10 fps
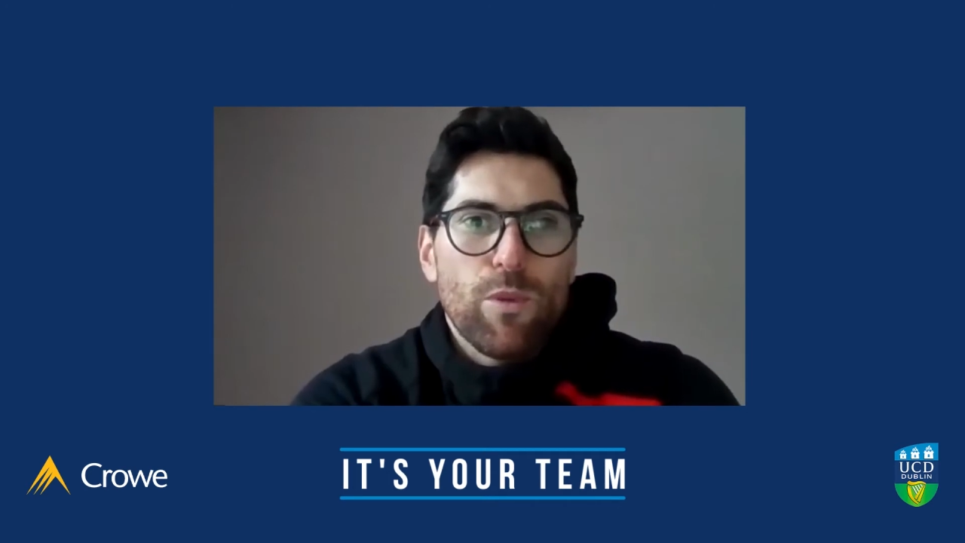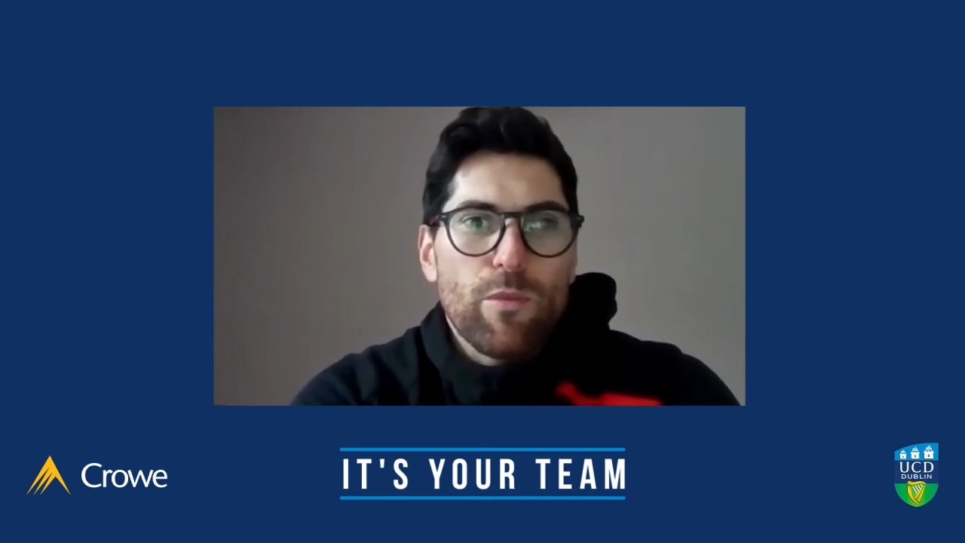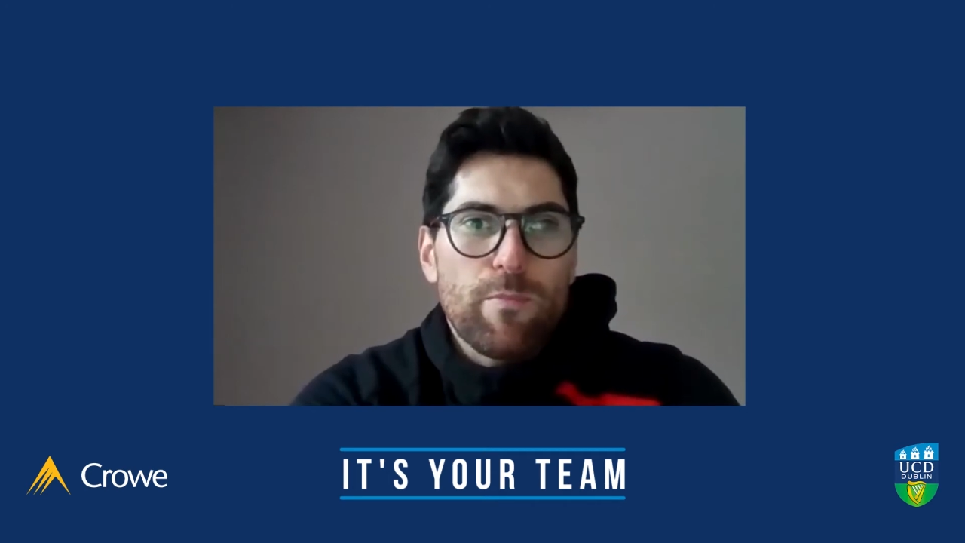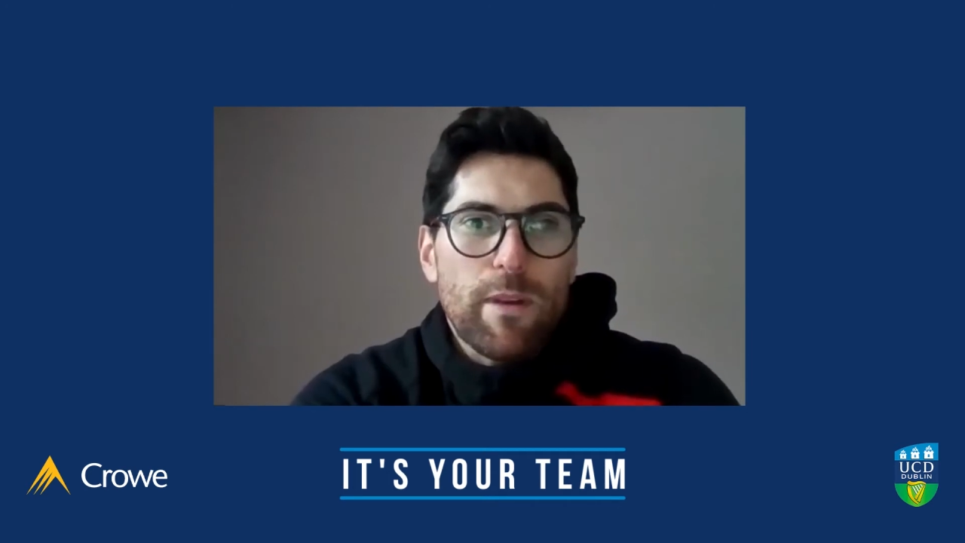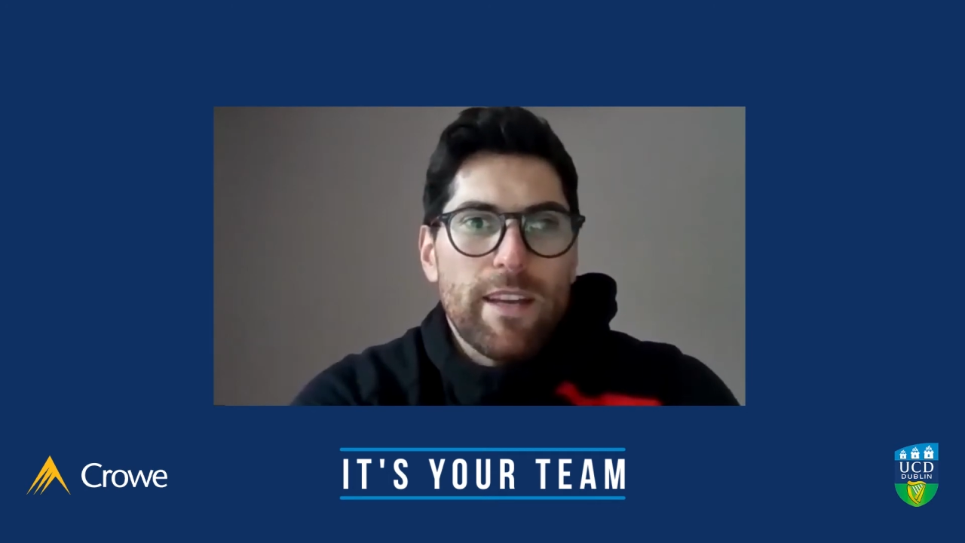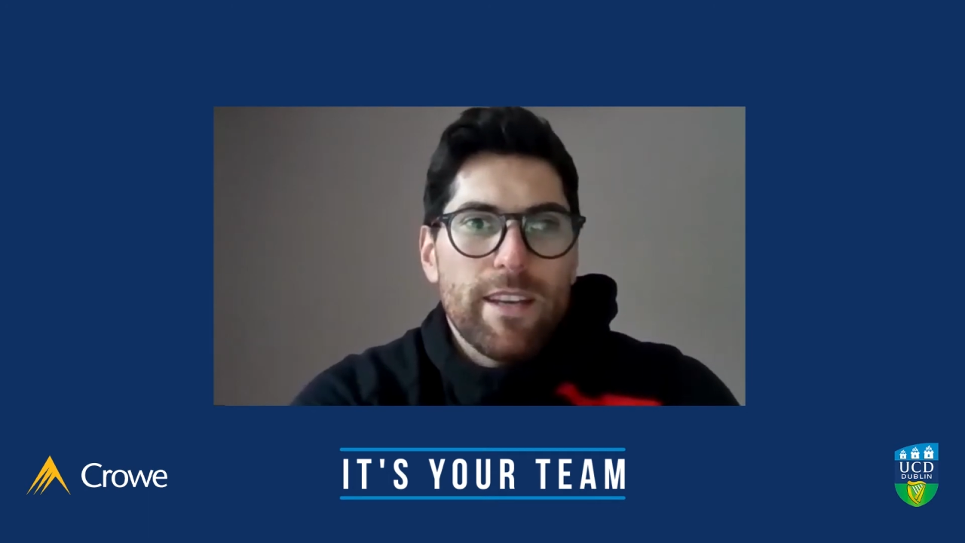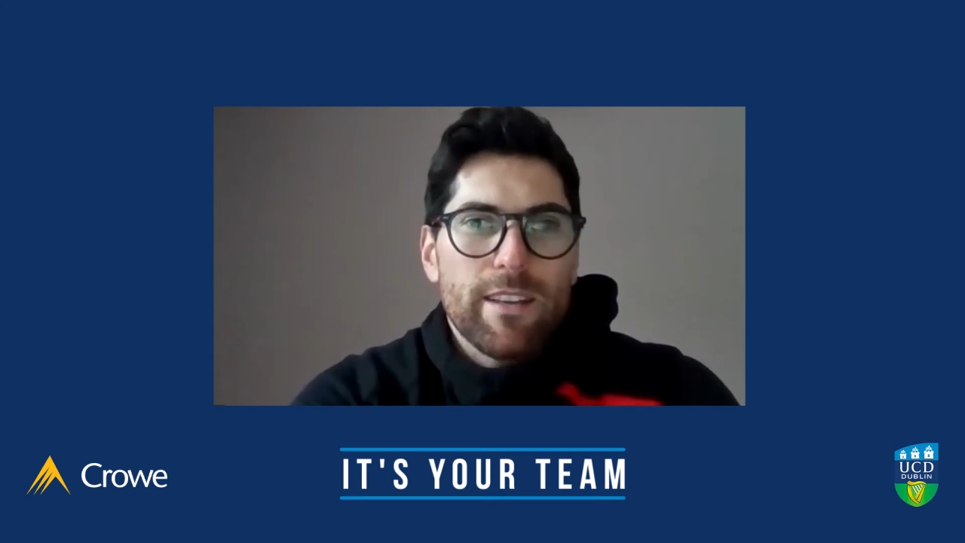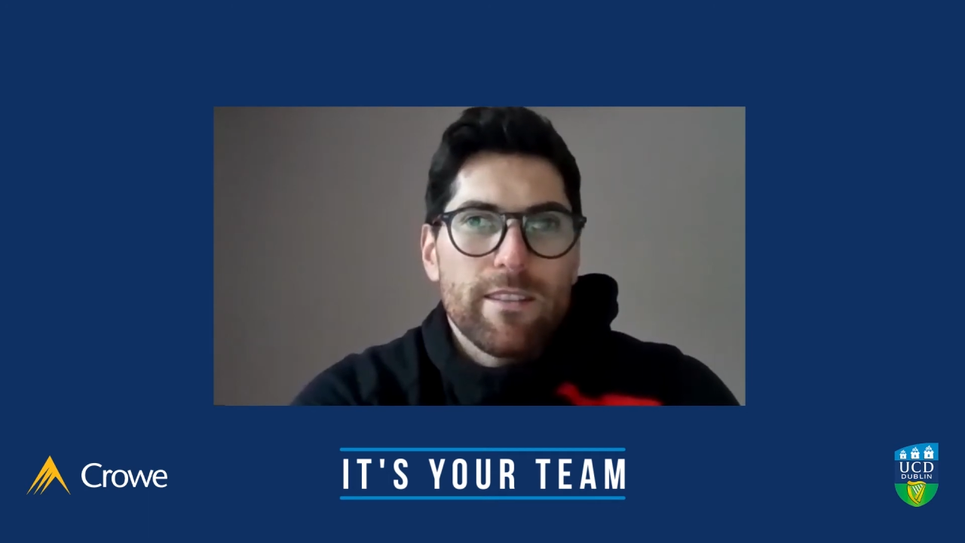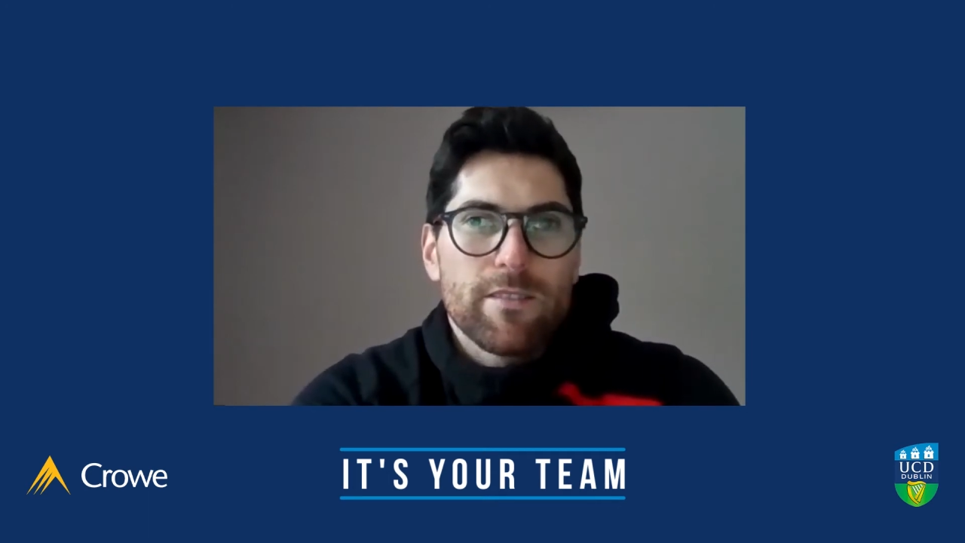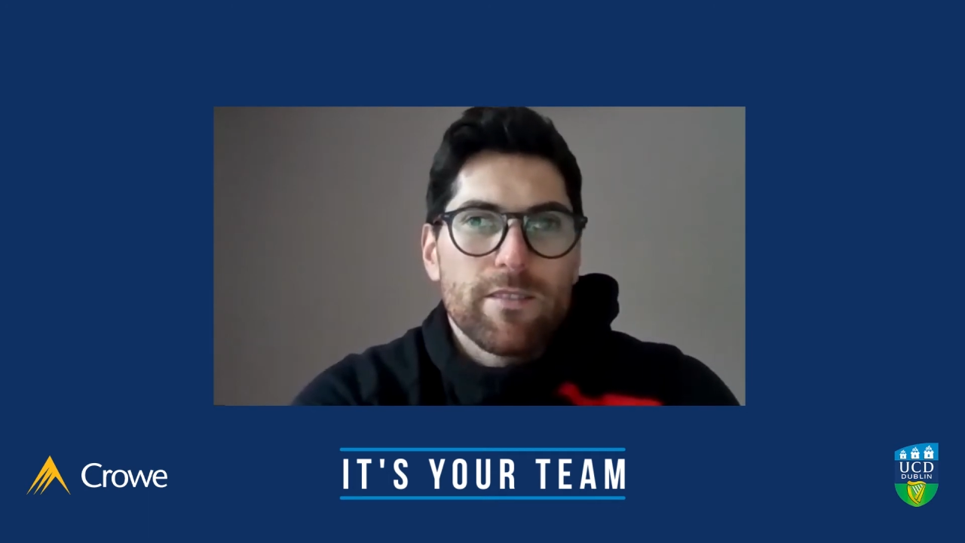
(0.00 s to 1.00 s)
we were playing in